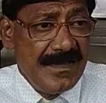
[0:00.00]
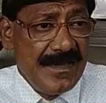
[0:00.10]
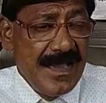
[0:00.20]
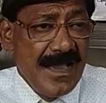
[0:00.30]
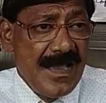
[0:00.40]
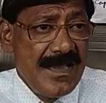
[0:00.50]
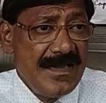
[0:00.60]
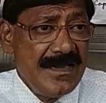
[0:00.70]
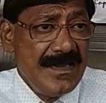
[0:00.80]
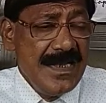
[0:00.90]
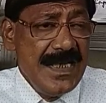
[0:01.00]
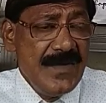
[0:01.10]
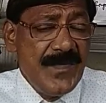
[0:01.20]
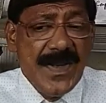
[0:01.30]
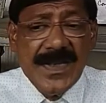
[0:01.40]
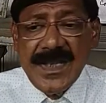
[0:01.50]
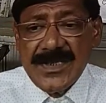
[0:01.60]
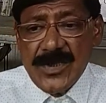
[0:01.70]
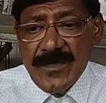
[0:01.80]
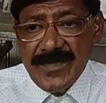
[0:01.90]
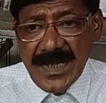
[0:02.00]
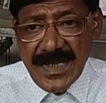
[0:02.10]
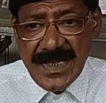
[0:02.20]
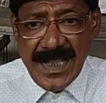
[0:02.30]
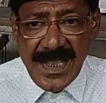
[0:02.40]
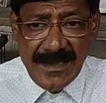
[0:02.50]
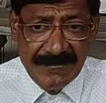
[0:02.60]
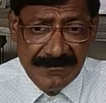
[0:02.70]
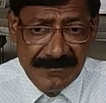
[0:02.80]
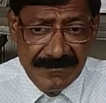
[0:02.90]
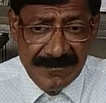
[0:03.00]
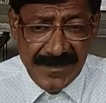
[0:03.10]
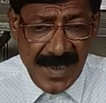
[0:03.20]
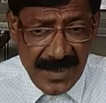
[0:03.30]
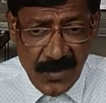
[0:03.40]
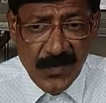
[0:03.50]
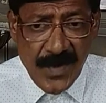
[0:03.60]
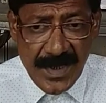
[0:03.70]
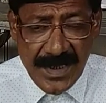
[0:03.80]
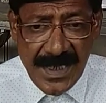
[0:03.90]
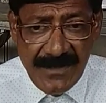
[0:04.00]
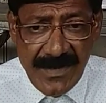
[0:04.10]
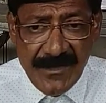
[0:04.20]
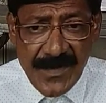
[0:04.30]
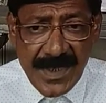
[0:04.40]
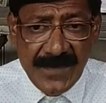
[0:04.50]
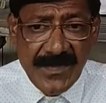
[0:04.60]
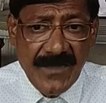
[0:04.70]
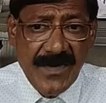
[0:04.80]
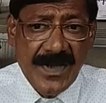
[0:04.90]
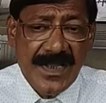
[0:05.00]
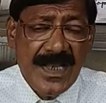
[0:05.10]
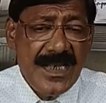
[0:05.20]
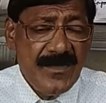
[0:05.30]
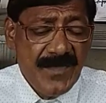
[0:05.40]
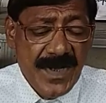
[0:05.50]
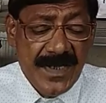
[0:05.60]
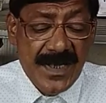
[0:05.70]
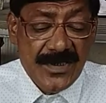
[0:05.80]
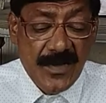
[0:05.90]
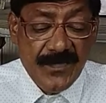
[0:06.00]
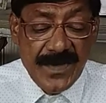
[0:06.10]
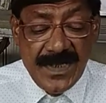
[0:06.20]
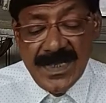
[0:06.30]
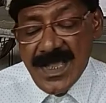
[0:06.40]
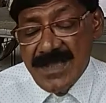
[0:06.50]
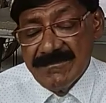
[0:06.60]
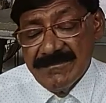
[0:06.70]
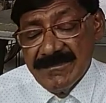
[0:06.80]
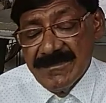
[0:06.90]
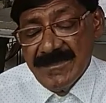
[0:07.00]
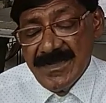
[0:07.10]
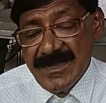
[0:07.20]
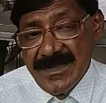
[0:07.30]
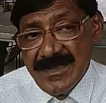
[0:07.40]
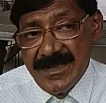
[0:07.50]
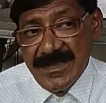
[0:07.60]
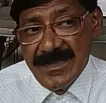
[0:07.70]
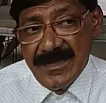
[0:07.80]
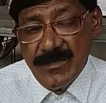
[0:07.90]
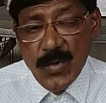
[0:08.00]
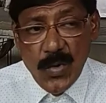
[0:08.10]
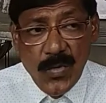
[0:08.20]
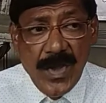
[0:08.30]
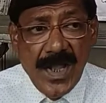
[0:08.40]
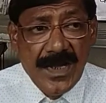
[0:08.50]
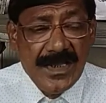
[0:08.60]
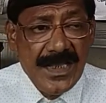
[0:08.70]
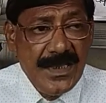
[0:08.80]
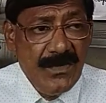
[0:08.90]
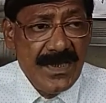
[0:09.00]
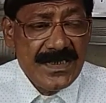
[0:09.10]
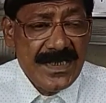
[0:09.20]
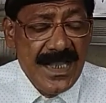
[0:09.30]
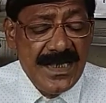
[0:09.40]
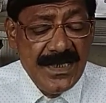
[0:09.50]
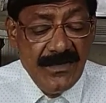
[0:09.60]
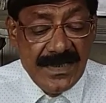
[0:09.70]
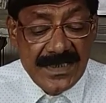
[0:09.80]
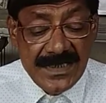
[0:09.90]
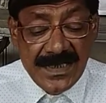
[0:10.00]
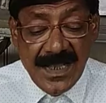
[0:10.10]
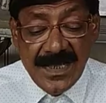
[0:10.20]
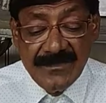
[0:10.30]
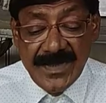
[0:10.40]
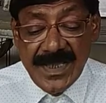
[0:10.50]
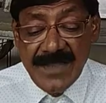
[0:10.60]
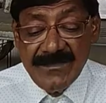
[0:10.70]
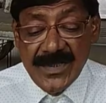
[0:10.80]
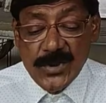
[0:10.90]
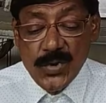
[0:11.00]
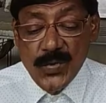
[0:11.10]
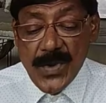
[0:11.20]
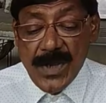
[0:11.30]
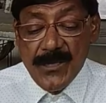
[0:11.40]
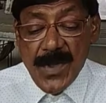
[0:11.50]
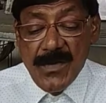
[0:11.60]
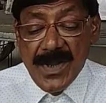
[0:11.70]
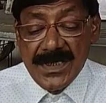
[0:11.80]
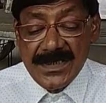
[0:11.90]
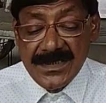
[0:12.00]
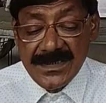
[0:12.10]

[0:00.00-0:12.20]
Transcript: the independence of India. The new party, Labour Party, favored the independence of India. Moreover, the USA and USSR became the superpowers